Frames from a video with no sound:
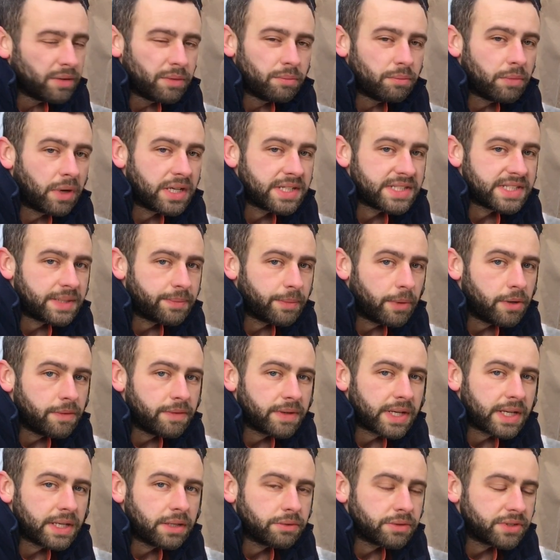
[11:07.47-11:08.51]
Might seem
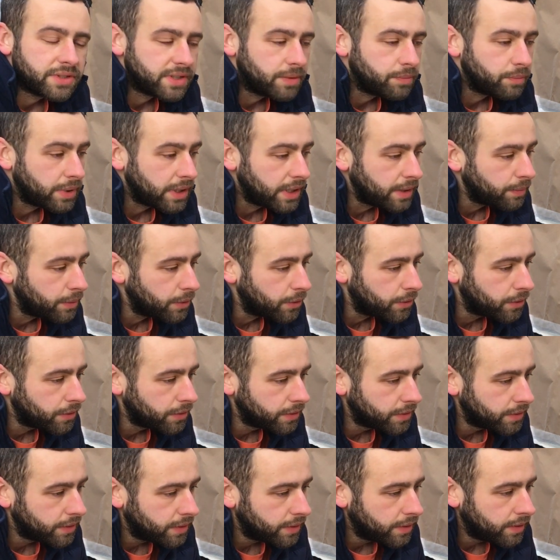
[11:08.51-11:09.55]
overkill to some people,
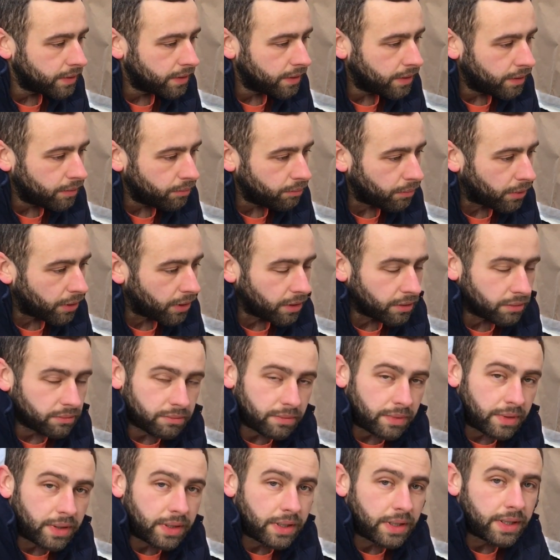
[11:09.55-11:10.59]
but
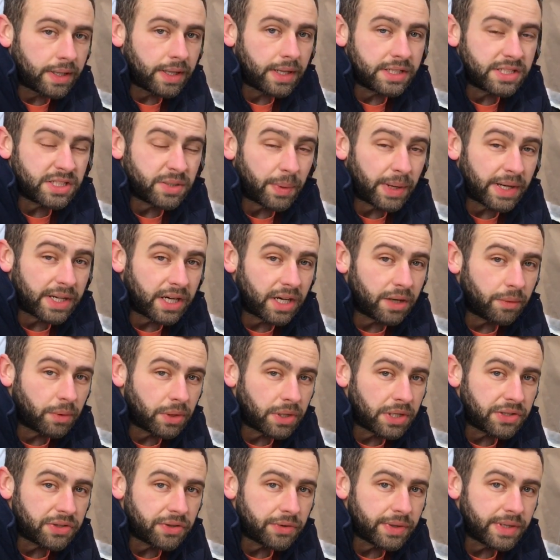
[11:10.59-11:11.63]
it's the way I want
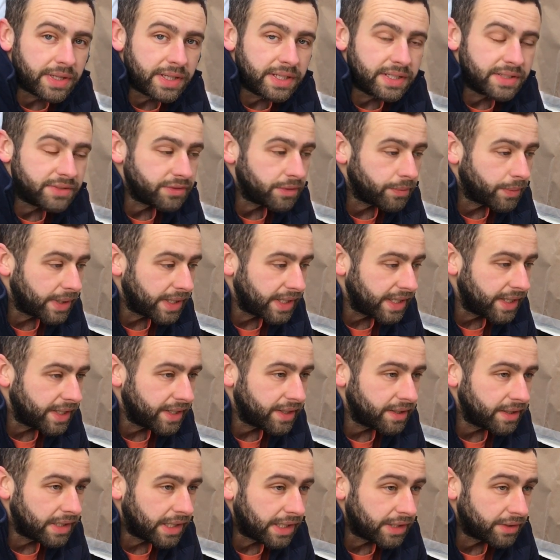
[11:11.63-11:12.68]
to do it. It's the way
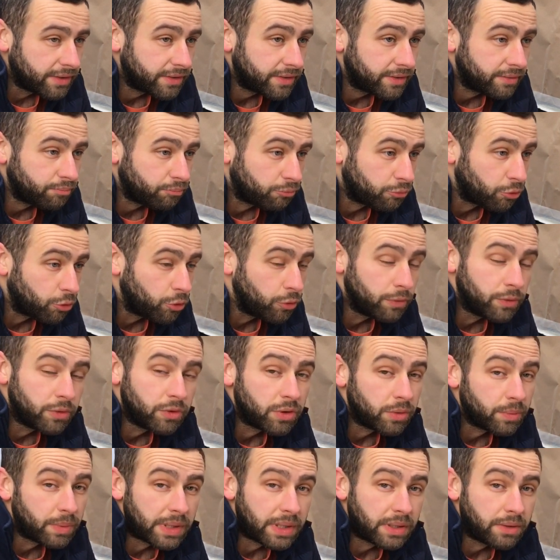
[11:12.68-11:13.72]
it's proven
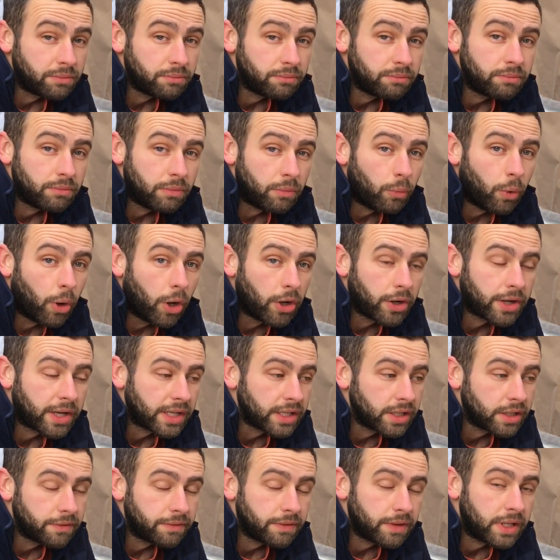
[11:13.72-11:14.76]
to be
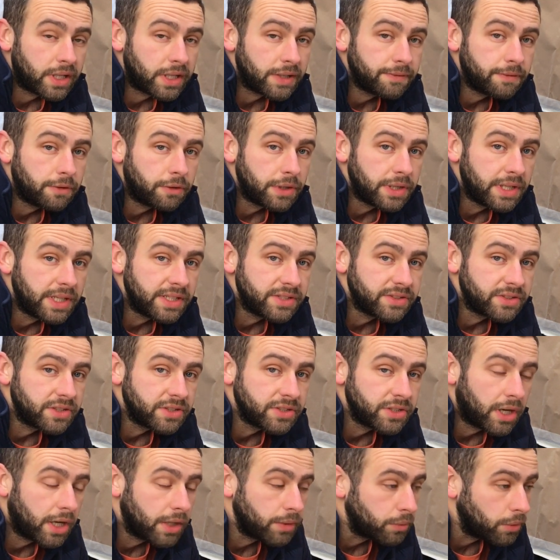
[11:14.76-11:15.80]
working over the last 4 years on the
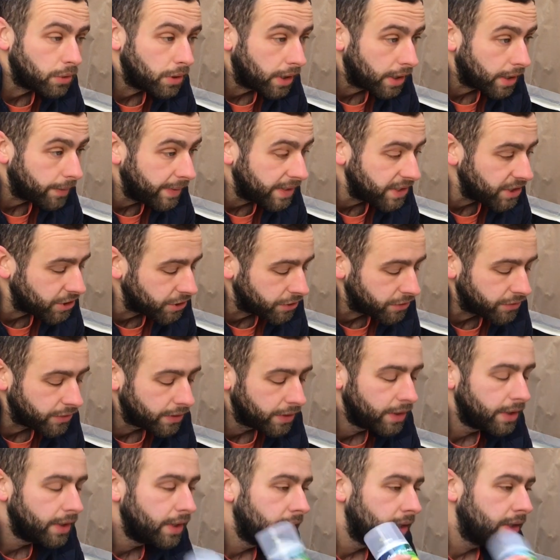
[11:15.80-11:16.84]
sidewalk, like I mentioned.
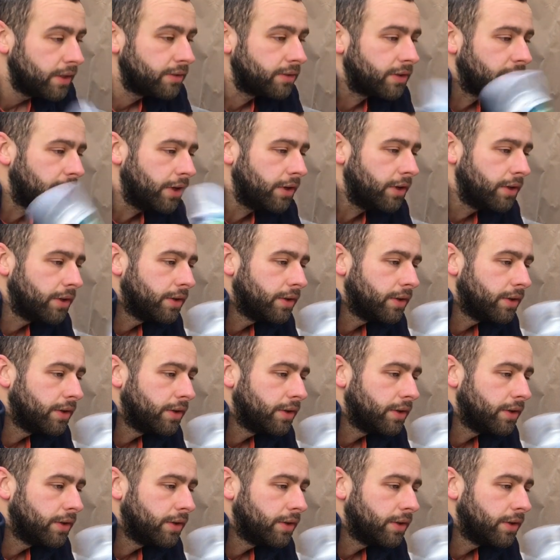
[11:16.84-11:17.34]
So,